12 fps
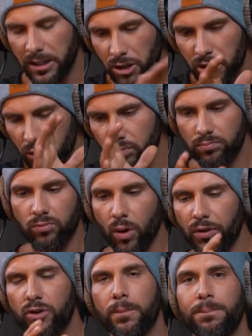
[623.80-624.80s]
I just
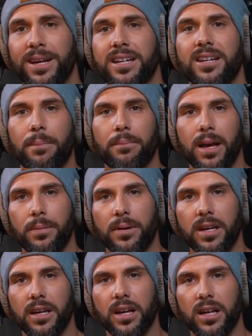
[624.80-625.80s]
want to pick it up
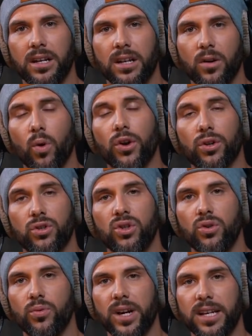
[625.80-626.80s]
maybe in 1 or
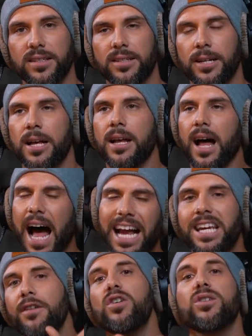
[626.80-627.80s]
2 weeks. I
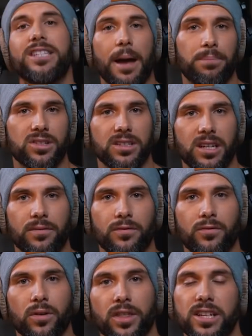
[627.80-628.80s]
give you a deposit even
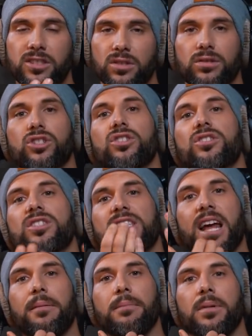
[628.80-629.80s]
for this, so just
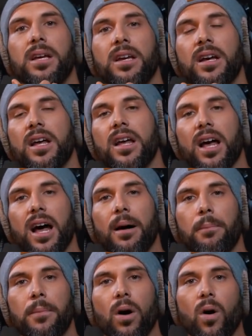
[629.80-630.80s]
send me
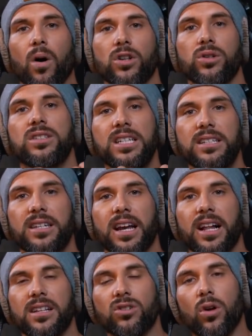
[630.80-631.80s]
all your
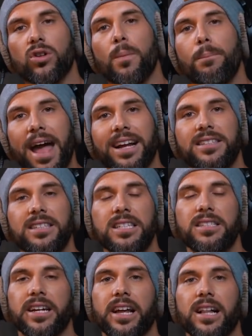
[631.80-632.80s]
details, all your bank
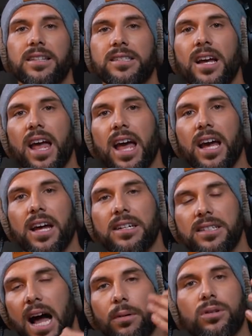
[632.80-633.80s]
details,
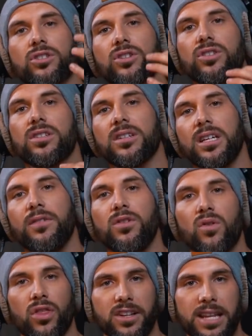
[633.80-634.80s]
and I will just give
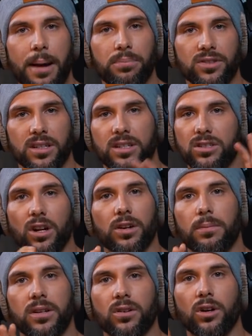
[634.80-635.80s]
you the deposit. It's
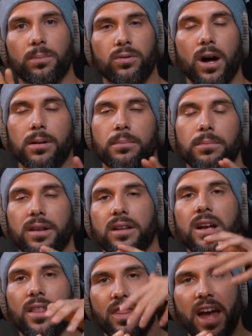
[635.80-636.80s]
not a problem,
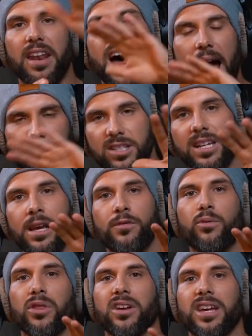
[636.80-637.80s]
but then I'm
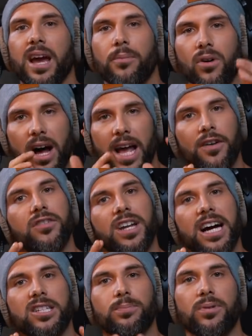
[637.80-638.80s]
safe with the camera, I have a
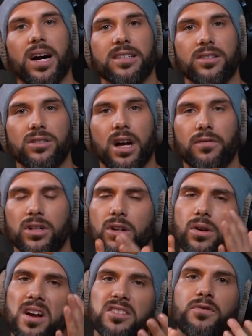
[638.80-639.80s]
nice price and stuff. And
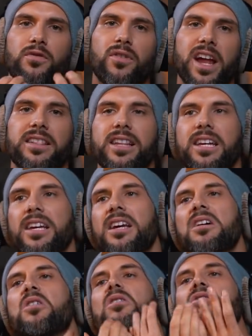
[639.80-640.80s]
you as a friendly
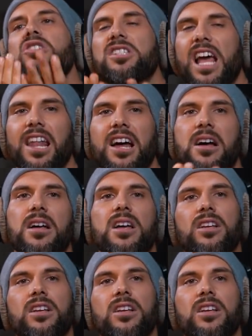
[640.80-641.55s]
seller